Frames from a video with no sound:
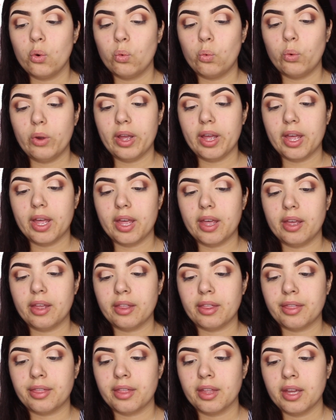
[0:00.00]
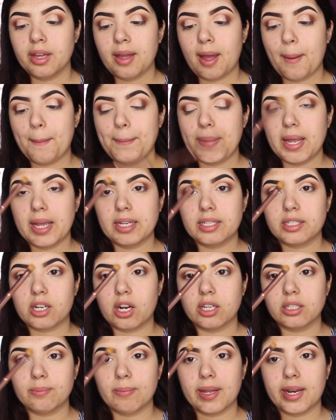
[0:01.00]
with a BH
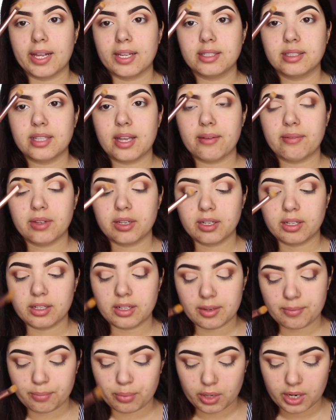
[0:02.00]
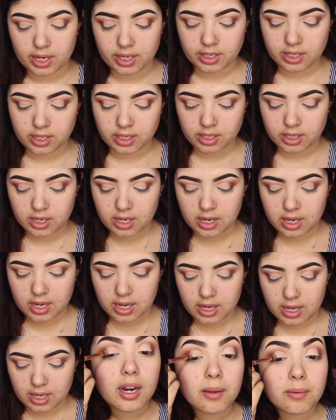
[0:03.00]
Cosmetics 7 brush,
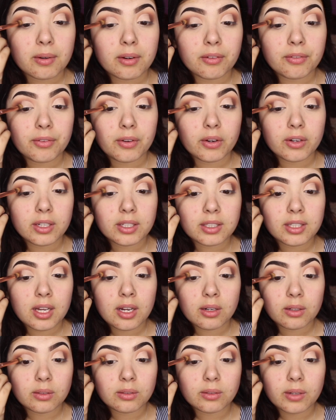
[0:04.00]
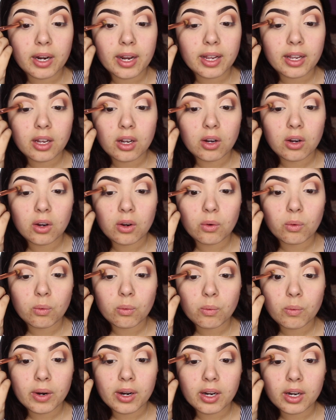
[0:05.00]
and I'm going to focus that right
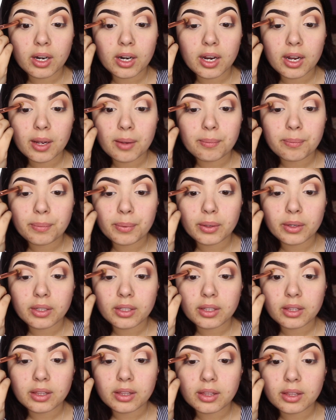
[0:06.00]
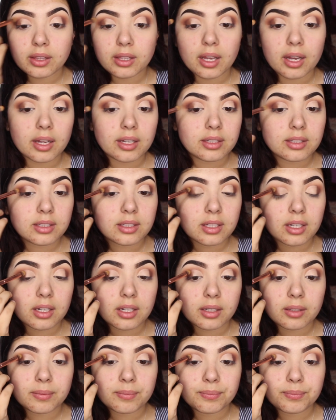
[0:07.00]
where I put that
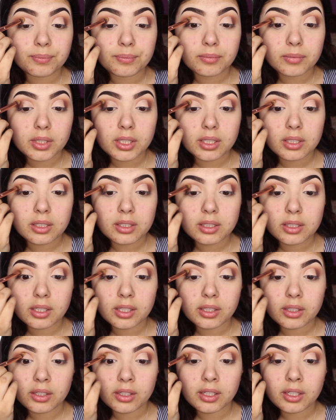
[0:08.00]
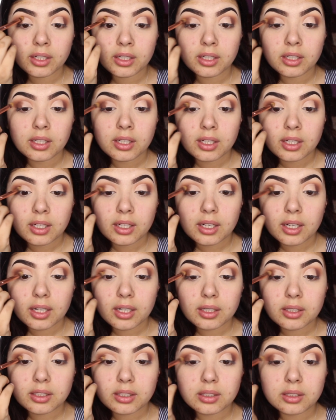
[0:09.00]
concealer,
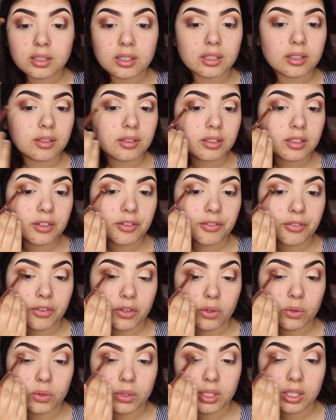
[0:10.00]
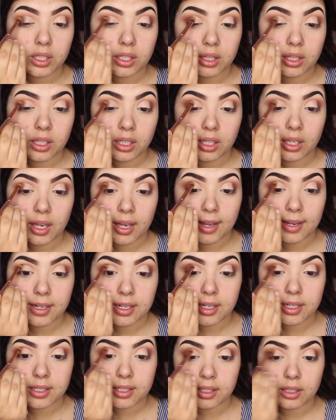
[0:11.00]
kind of just diffusing the
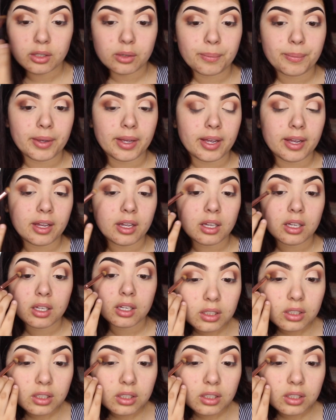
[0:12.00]
edges a little bit.